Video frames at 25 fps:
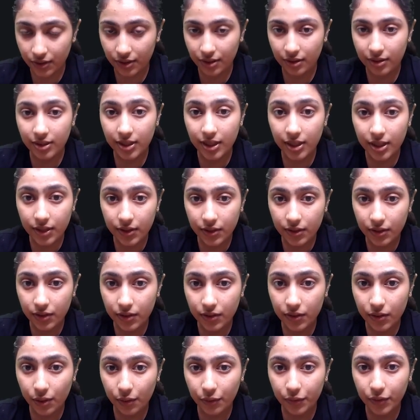
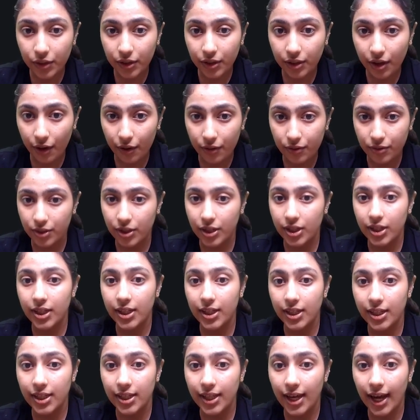citizens of the country
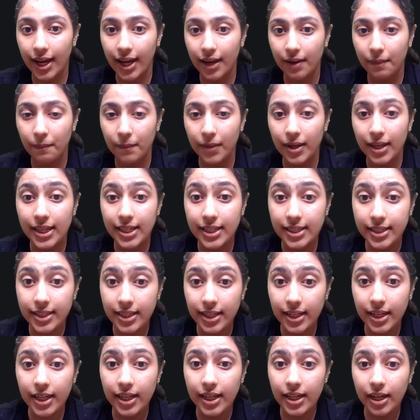can
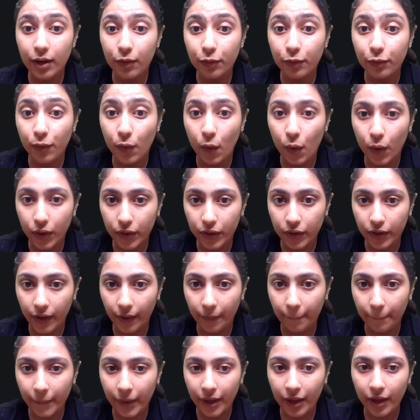easily afford
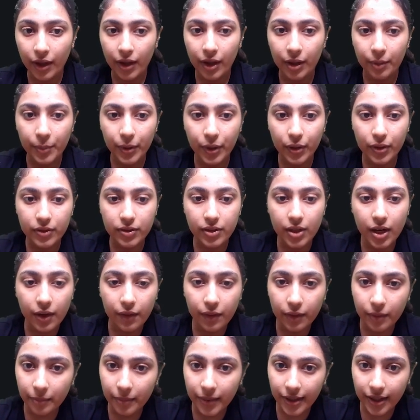them, because
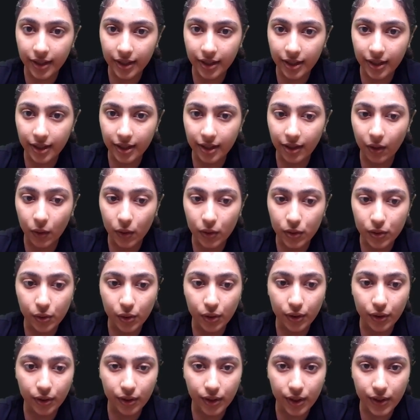government also
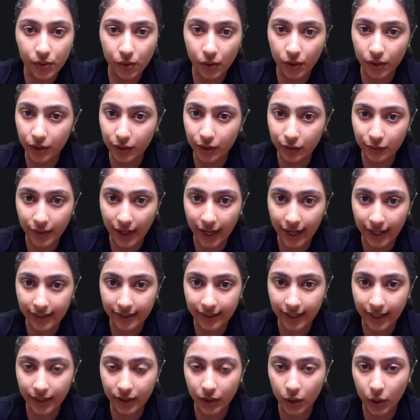agrees on the fact
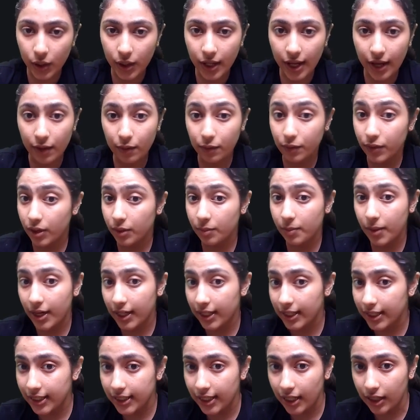that not
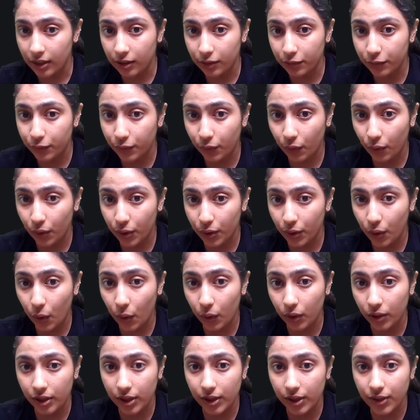everybody can afford
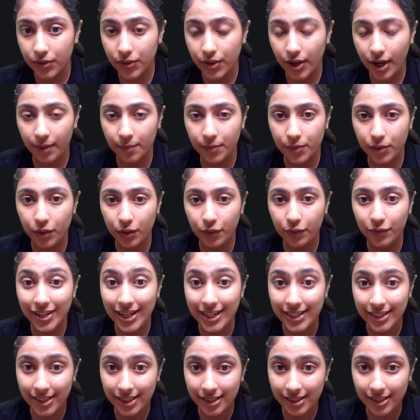all these types of
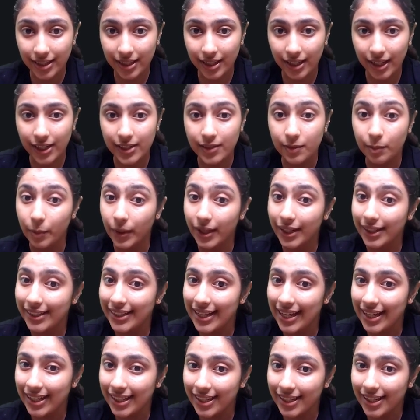necessities, but
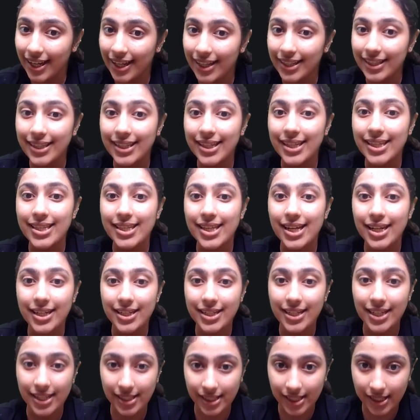then again these are
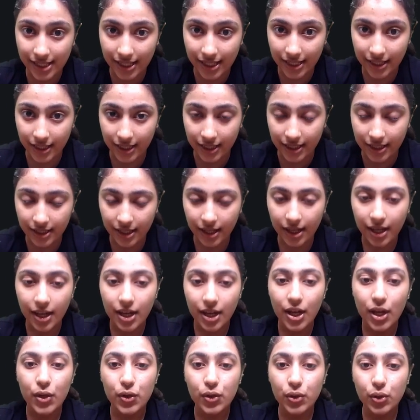necessities.
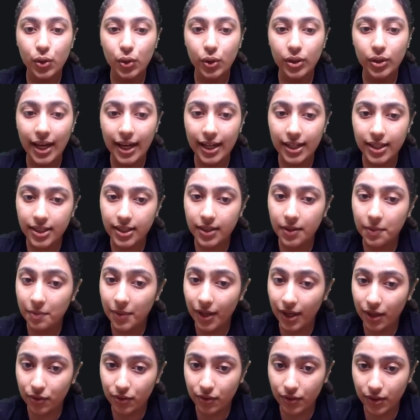So that's the
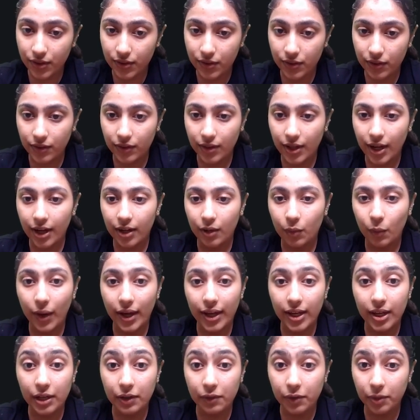main reason that why
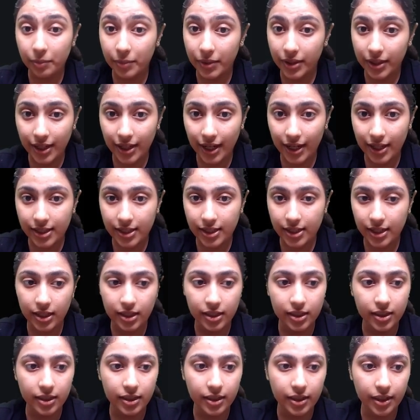government has
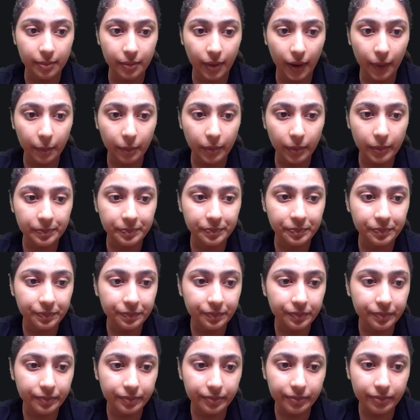taken them up.
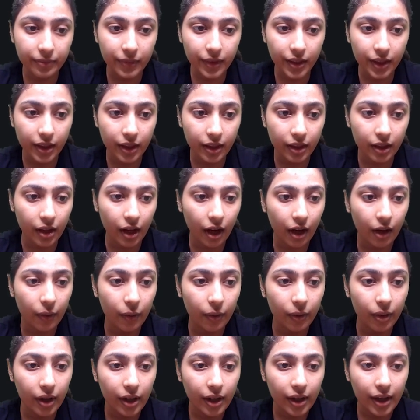
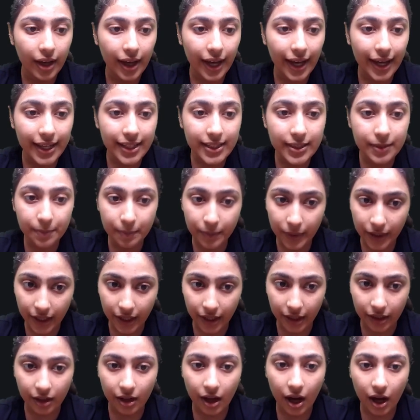Now,
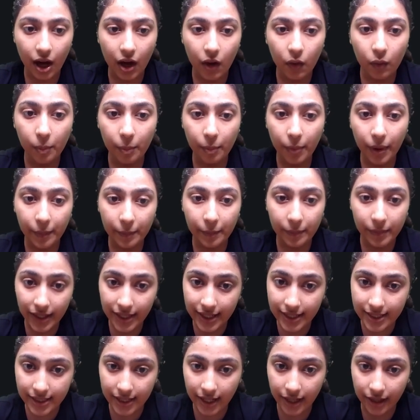explain how
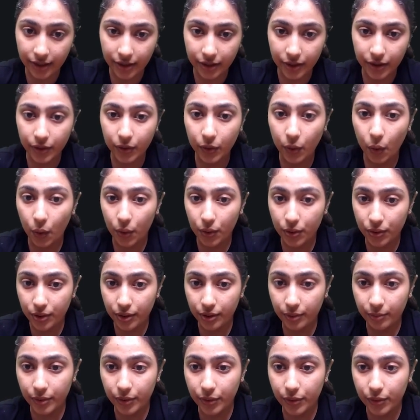public sector
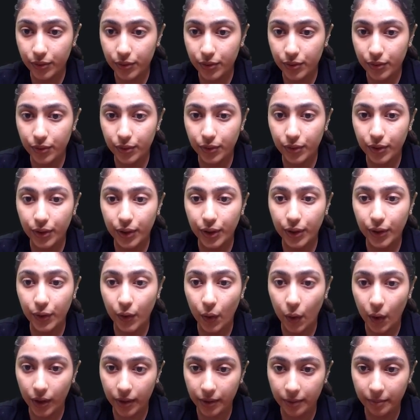contributes to the
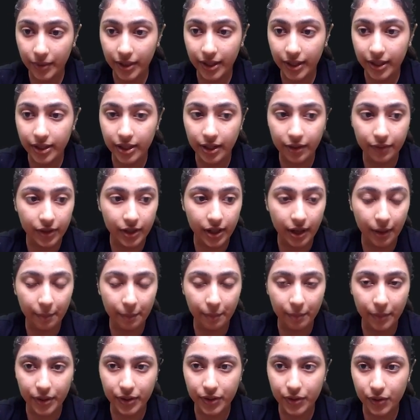economic
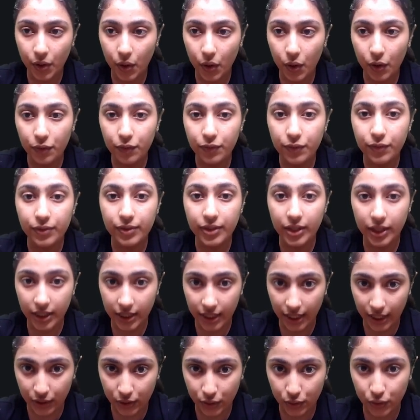development of
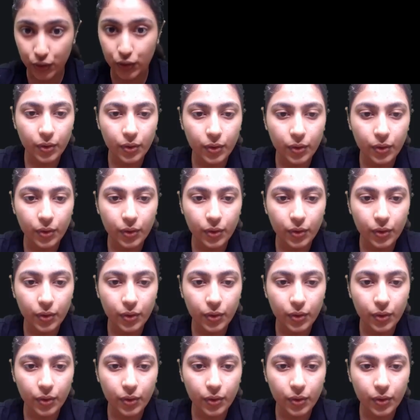nation.